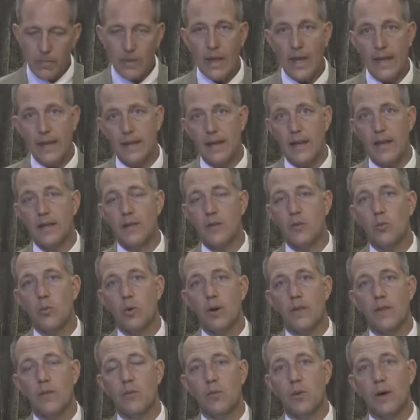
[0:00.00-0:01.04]
and
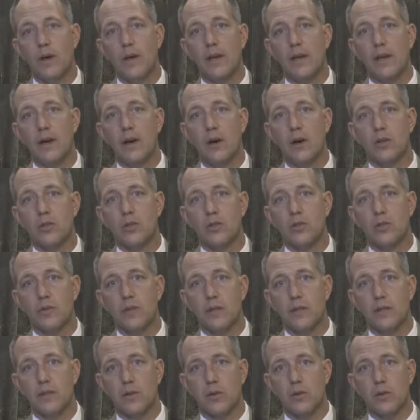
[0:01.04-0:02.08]
the way also
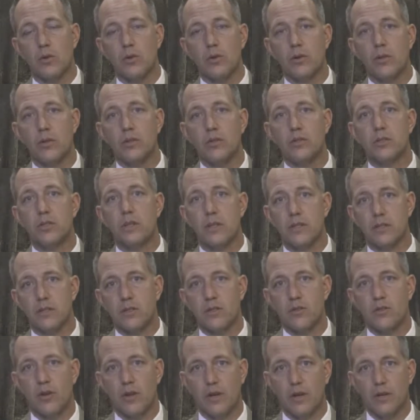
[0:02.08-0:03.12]
that the Lord used it as a
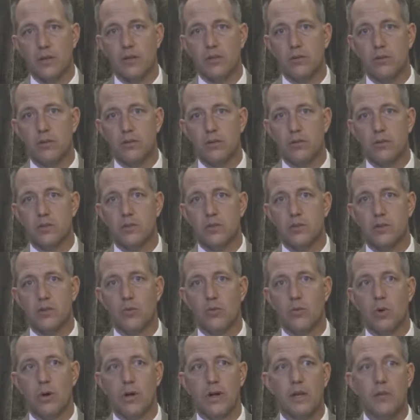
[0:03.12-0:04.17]
training tool, and so
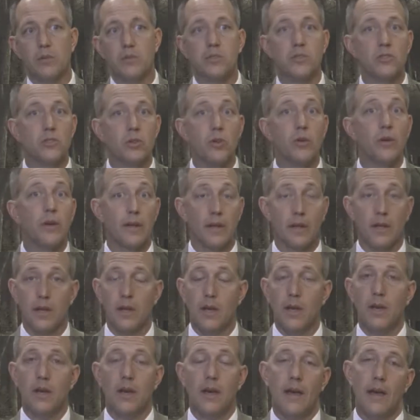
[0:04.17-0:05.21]
what He was doing,
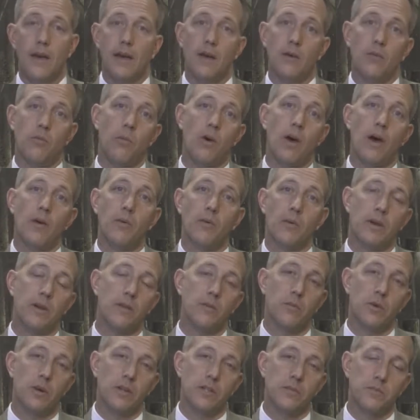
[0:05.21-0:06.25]

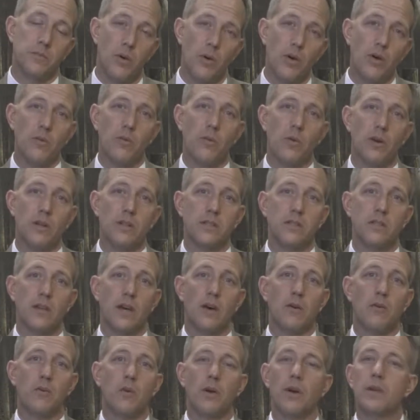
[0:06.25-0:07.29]
what His point was,
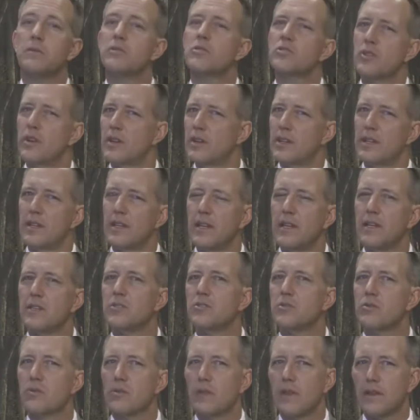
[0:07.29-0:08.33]
what He was trying to teach
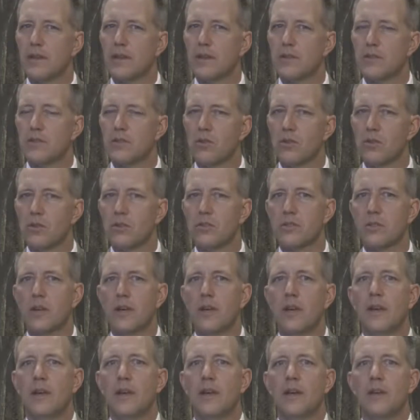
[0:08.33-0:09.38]
through that discourse.
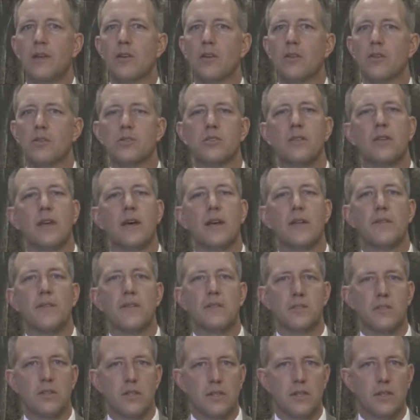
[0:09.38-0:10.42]
And of course, a lot of
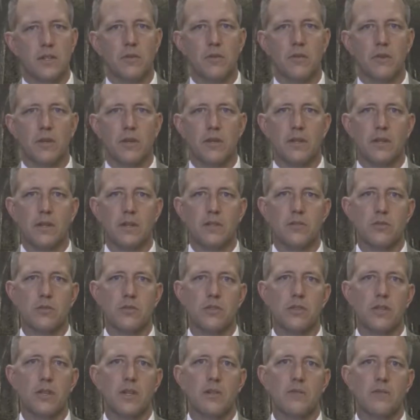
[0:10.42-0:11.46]
that's going to deal with the contextual
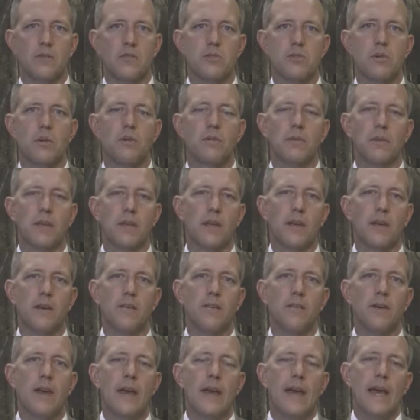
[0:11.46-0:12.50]
setting, but you'll be able to
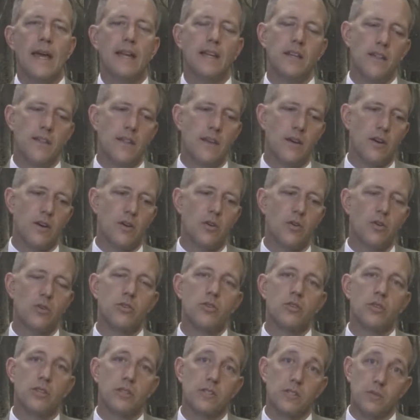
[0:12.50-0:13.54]
give, and in there, of
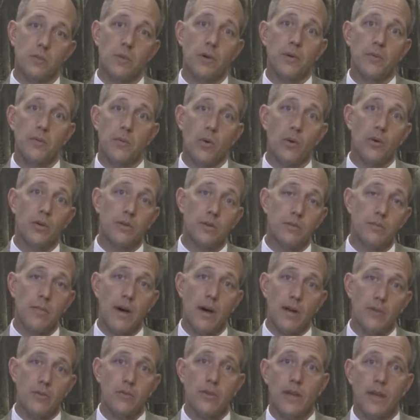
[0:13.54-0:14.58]
course, you can springboard to
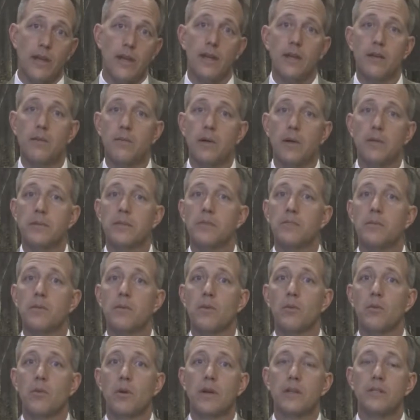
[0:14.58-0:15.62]
modern day, maybe some
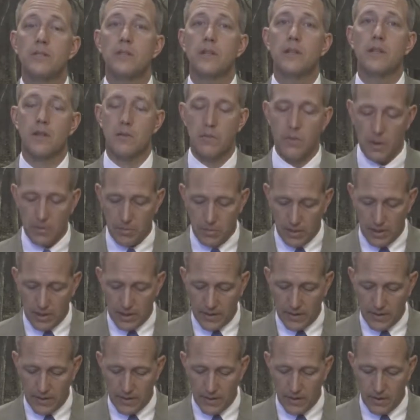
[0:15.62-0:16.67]
of the ways that it could be
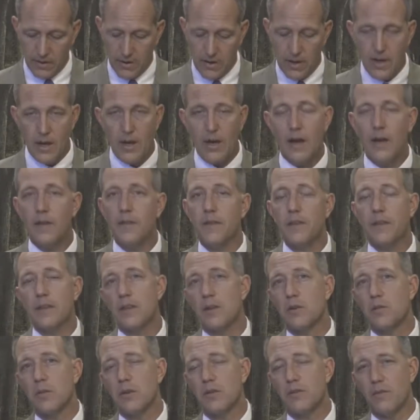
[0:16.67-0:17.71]
applied there. I think
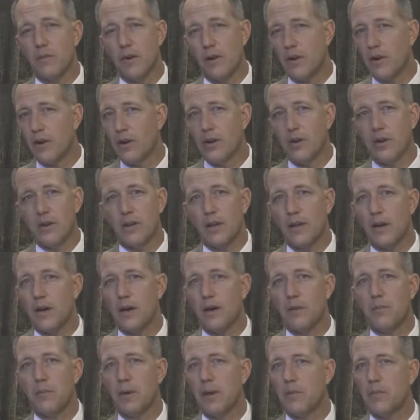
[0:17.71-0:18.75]
that'll be a very good
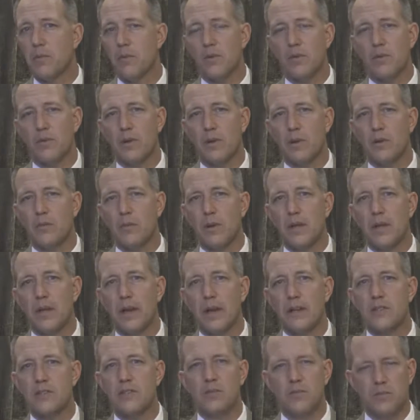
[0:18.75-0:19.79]
paper. It'll be
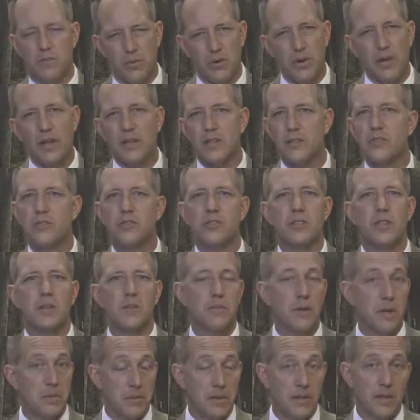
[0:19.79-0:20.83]
actually pretty
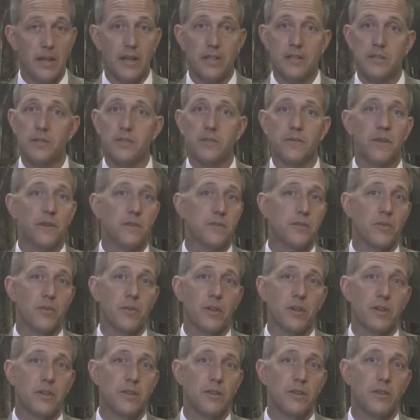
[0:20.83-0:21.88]
interesting, maybe lots of fun
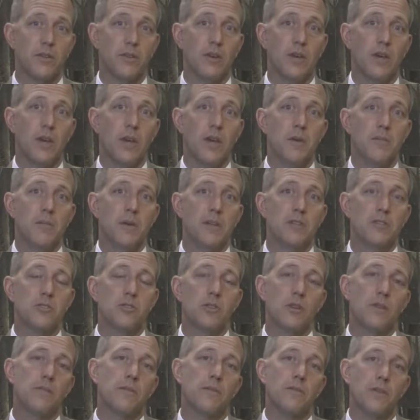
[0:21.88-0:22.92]
for you too, because
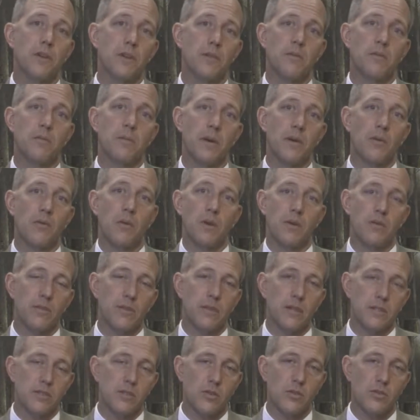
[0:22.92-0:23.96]
you have the freedom to pick whatever
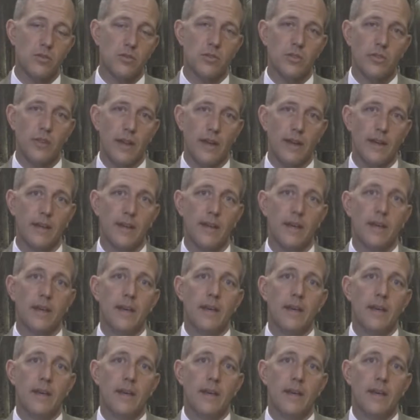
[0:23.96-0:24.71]
discourse you like,